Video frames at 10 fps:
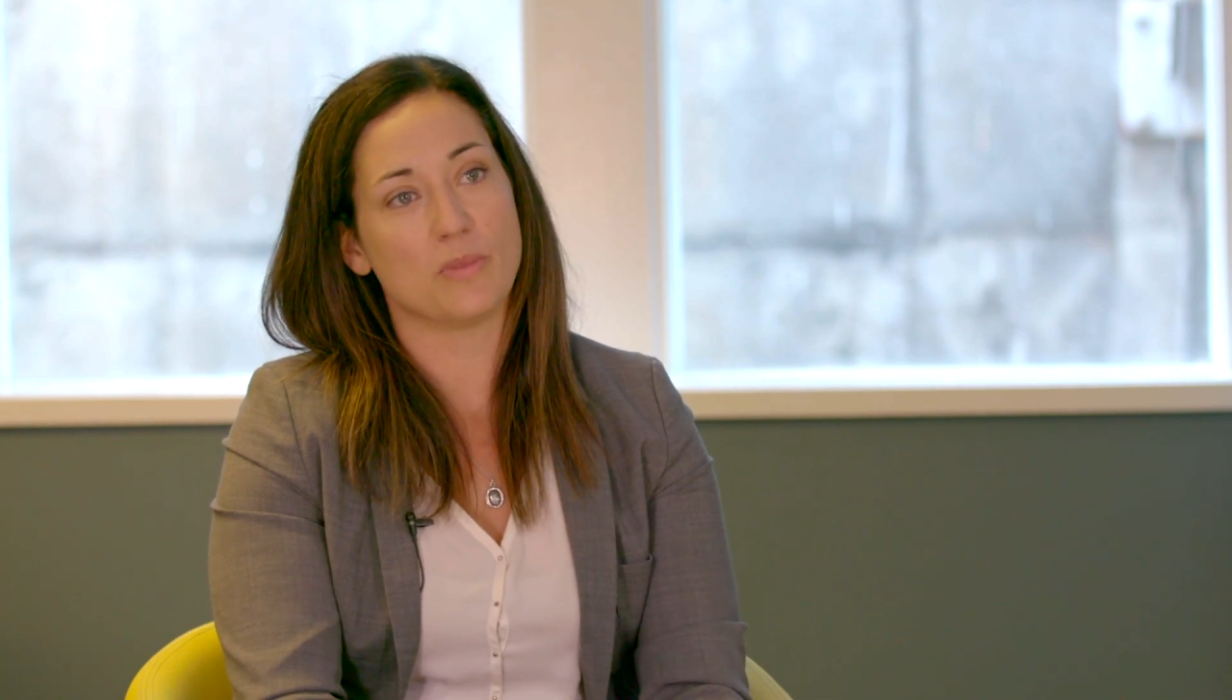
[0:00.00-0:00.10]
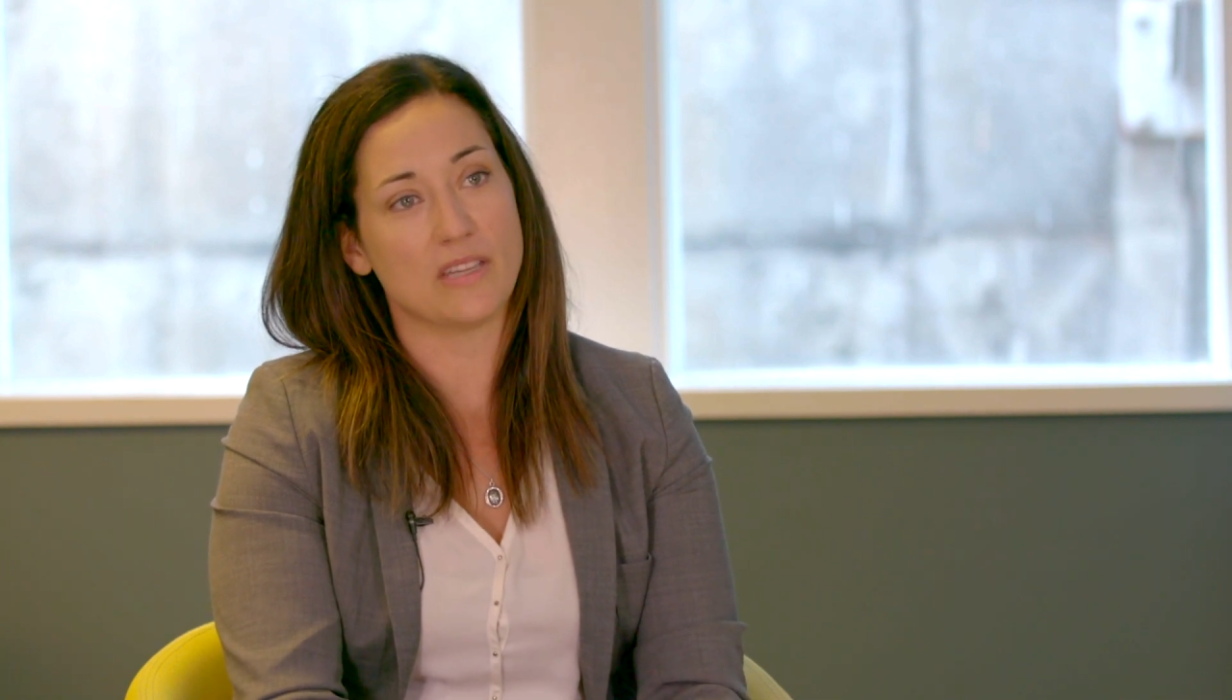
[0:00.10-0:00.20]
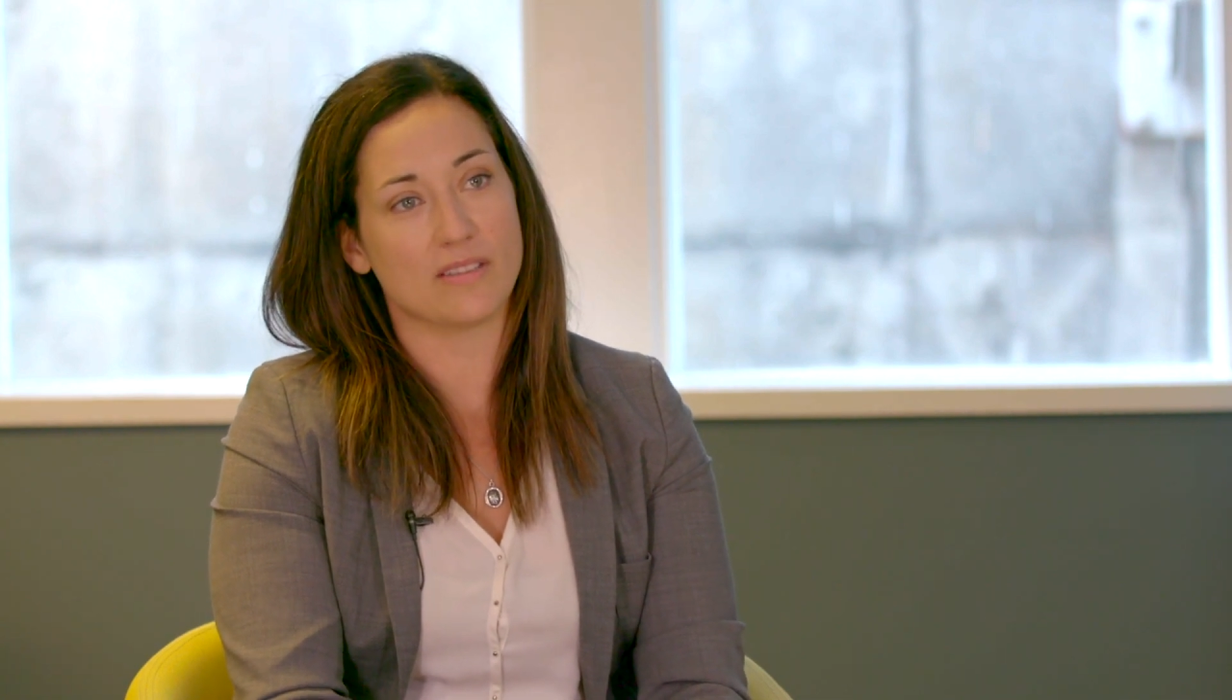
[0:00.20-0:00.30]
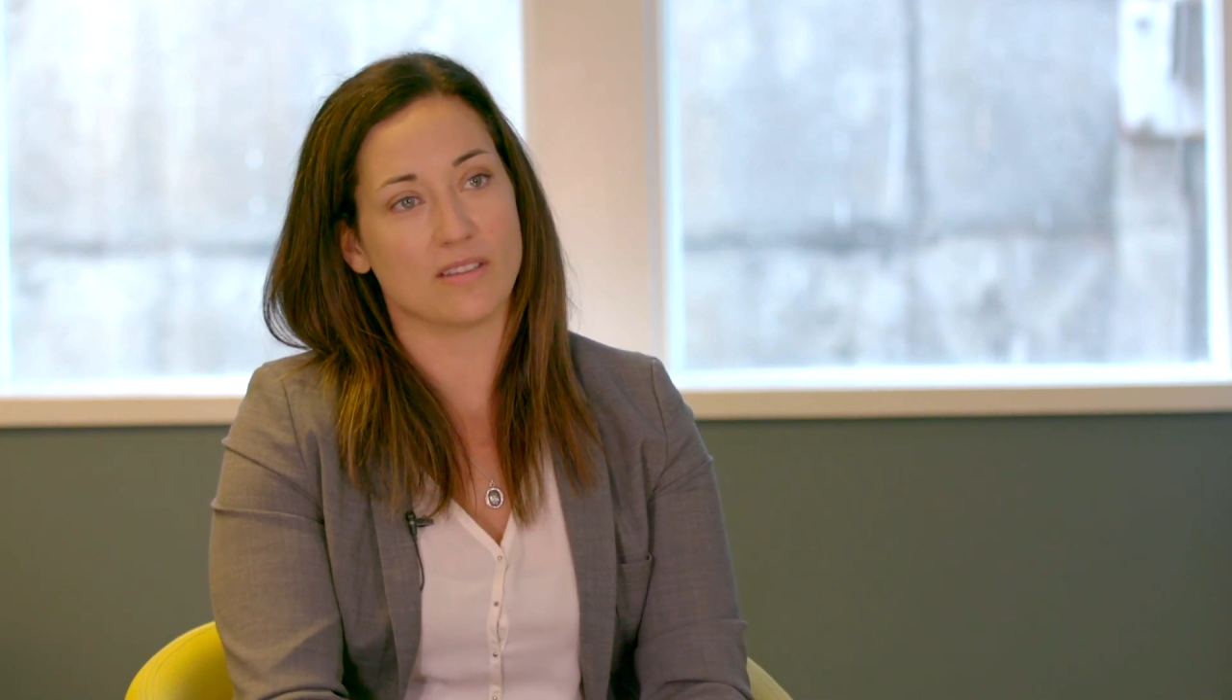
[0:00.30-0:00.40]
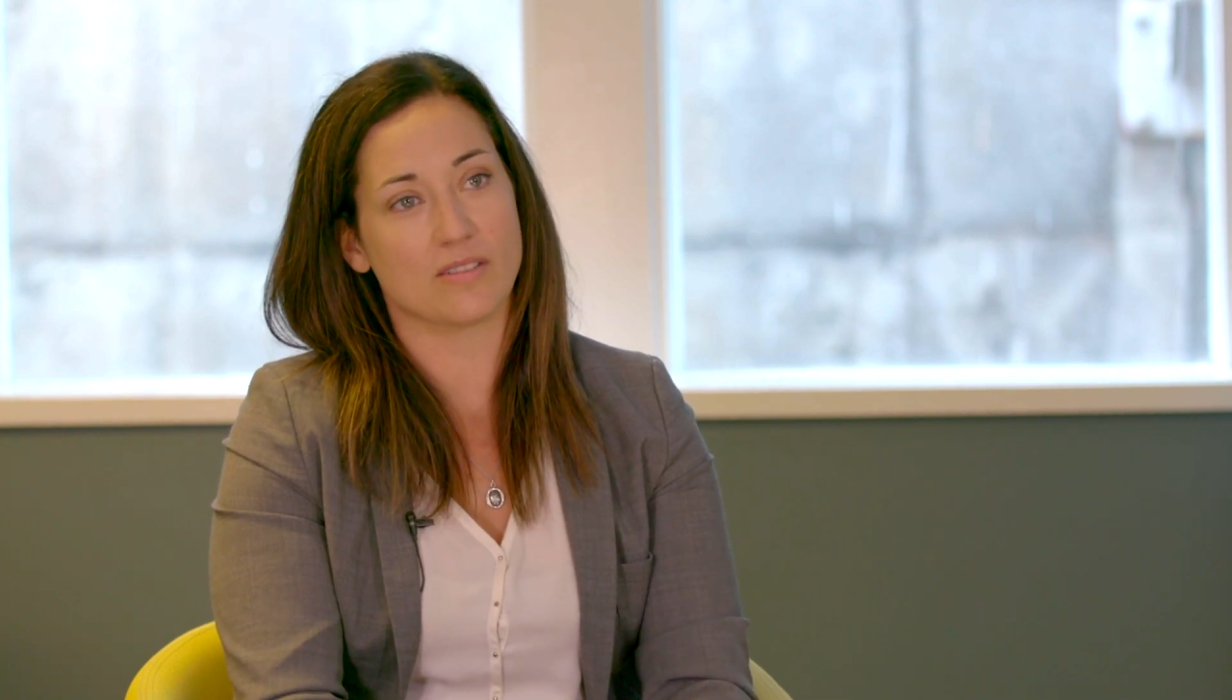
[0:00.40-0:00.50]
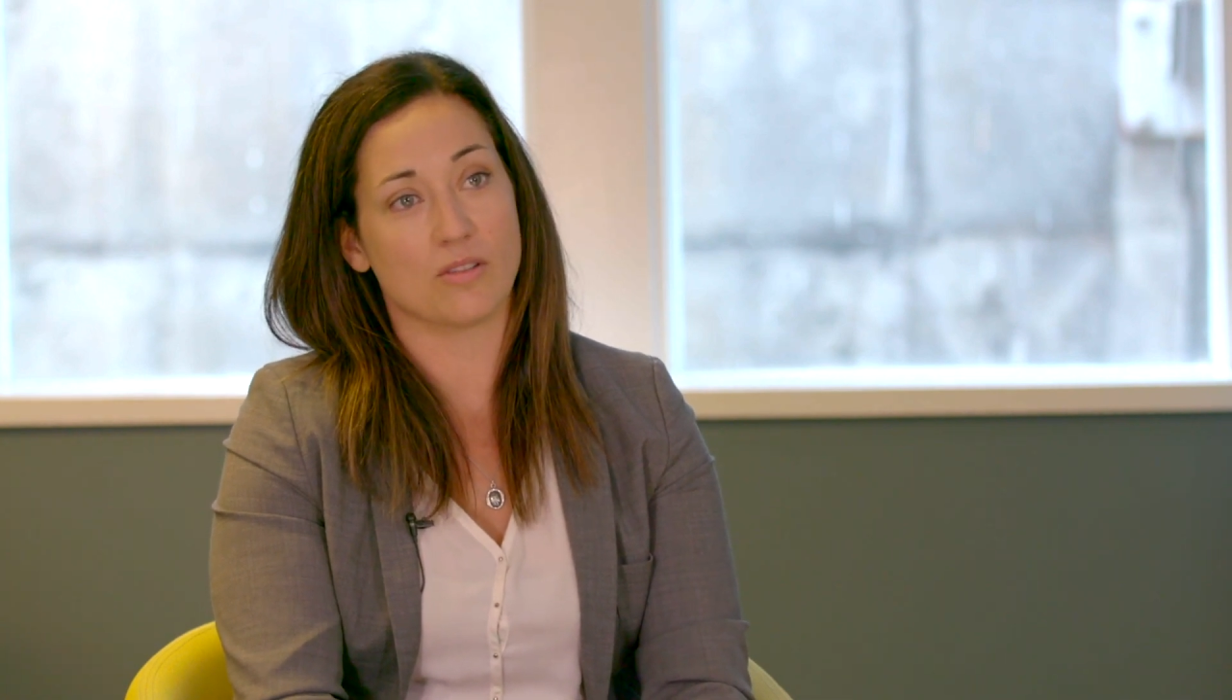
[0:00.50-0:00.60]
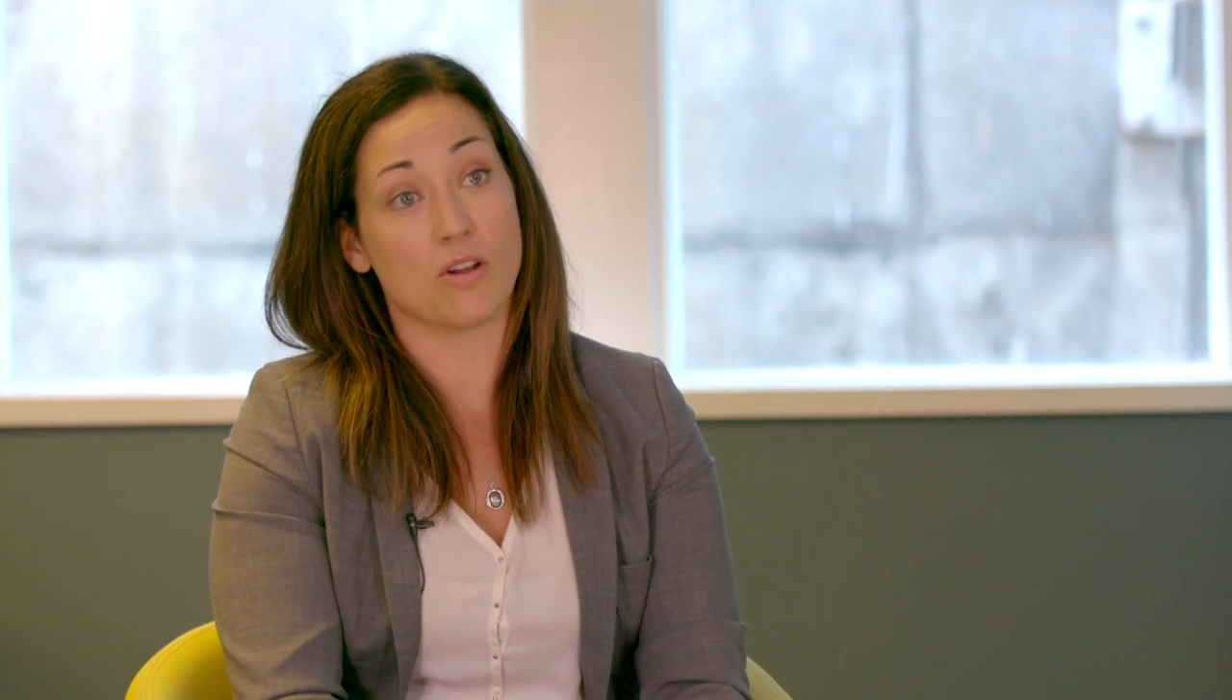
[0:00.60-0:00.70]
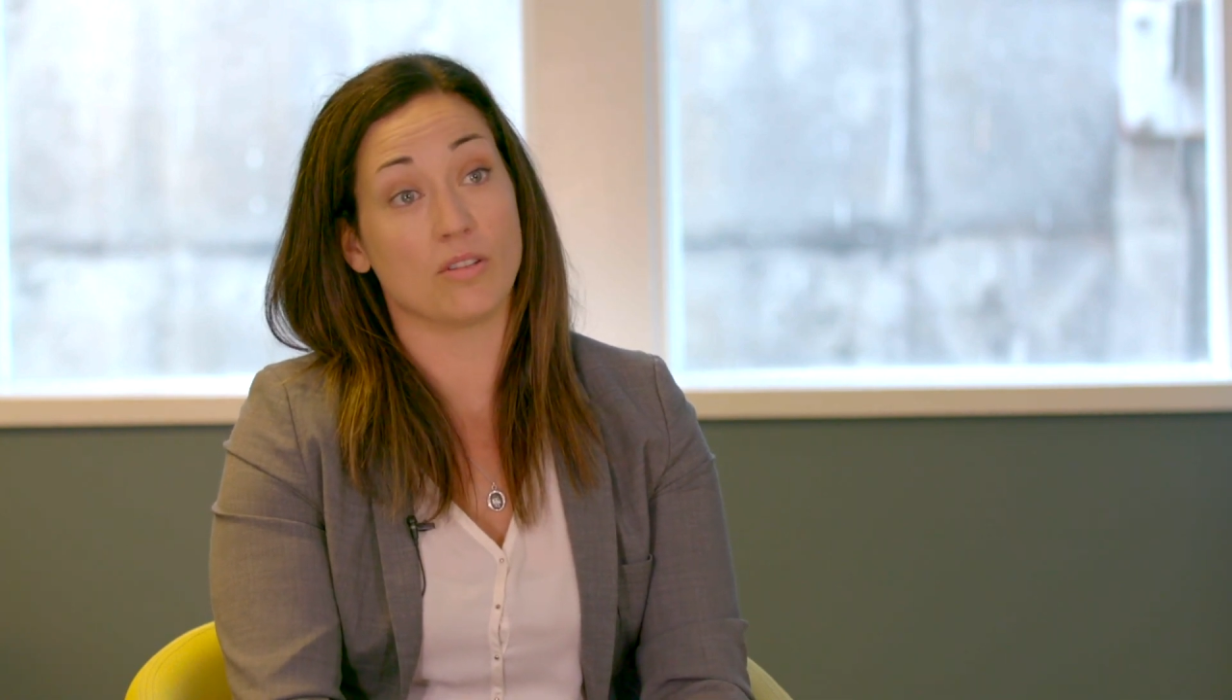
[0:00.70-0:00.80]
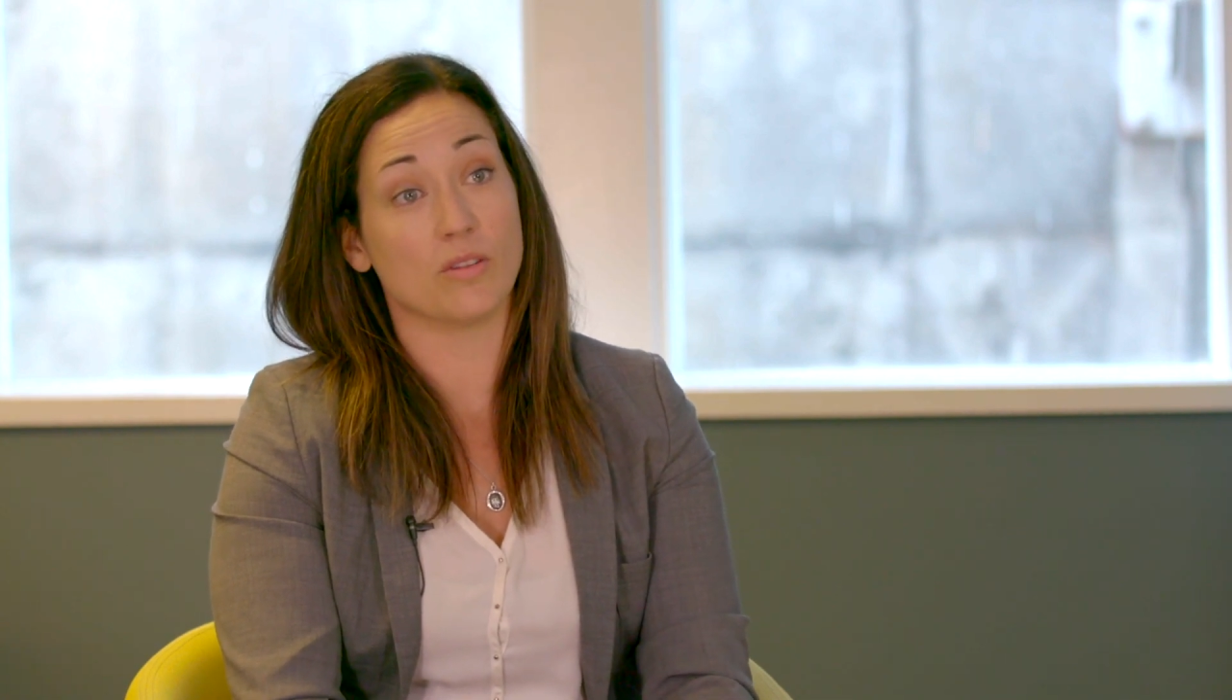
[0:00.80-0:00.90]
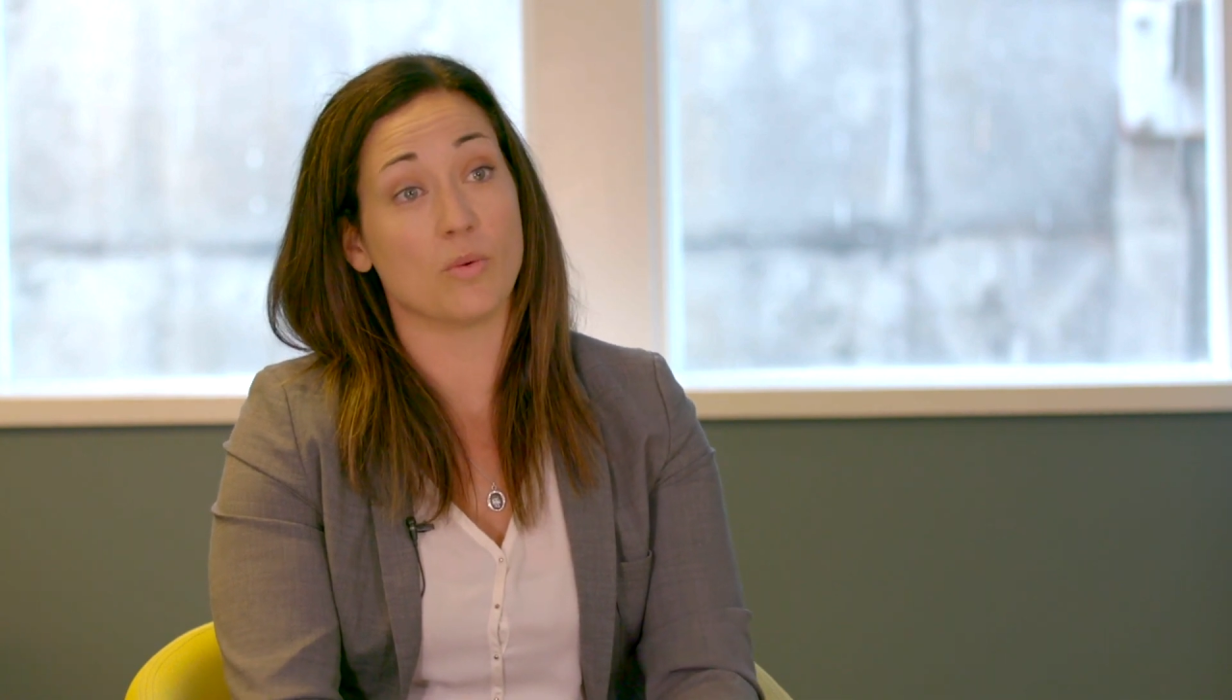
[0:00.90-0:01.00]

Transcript: pieces along